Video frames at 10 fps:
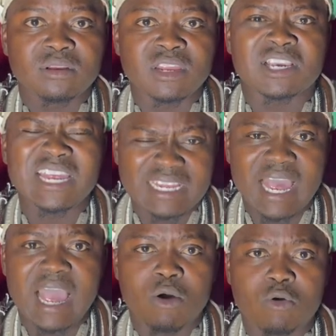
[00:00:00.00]
The great
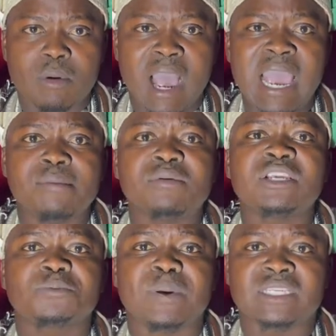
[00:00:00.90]
Nayaku, I am
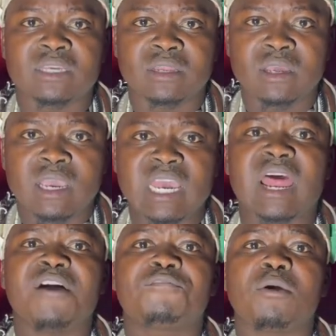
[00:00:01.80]
this person,
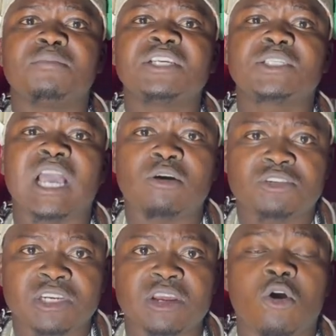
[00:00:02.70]
and I'm from this
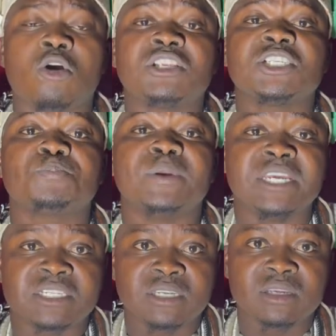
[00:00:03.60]
country or this
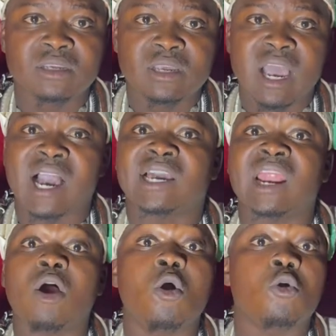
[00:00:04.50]
place,
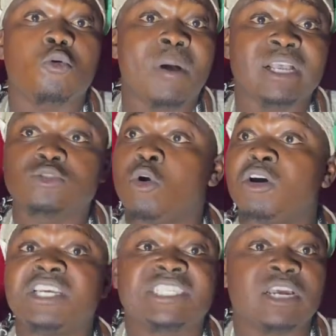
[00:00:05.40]
Accra or Kumasi
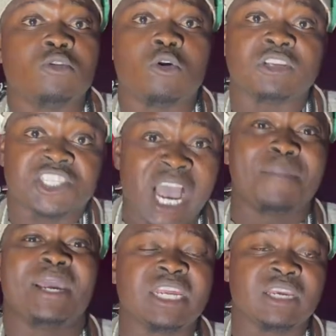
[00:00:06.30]
or Italy or
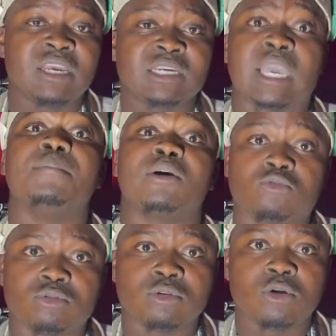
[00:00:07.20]
Germany,
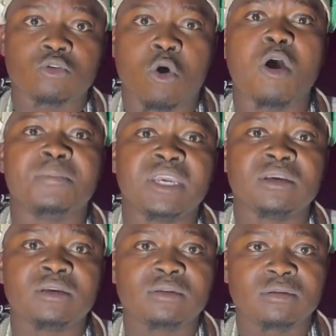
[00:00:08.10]
Cameroon. Call
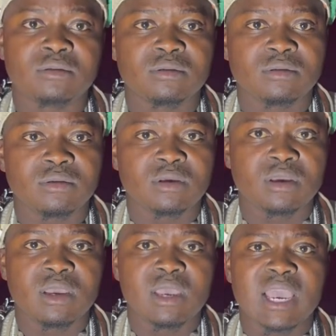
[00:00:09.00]
me.
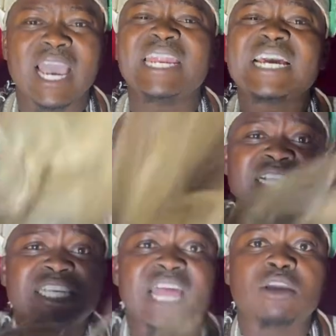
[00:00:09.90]
Any
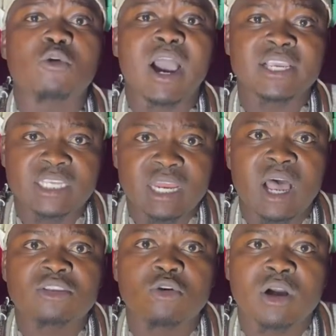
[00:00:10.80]
currency that you are eating
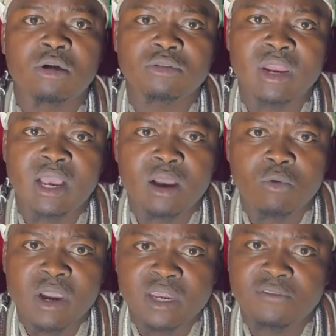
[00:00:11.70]
at your country, I can
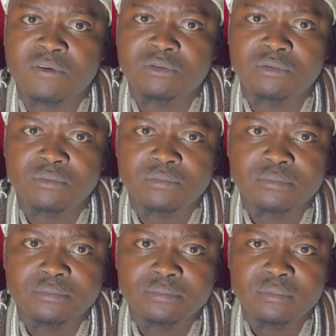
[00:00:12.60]
work it for you.
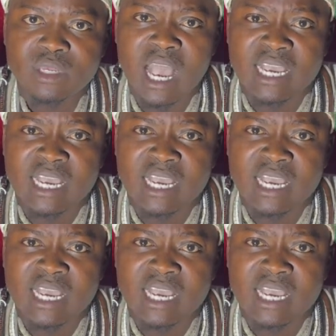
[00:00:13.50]
I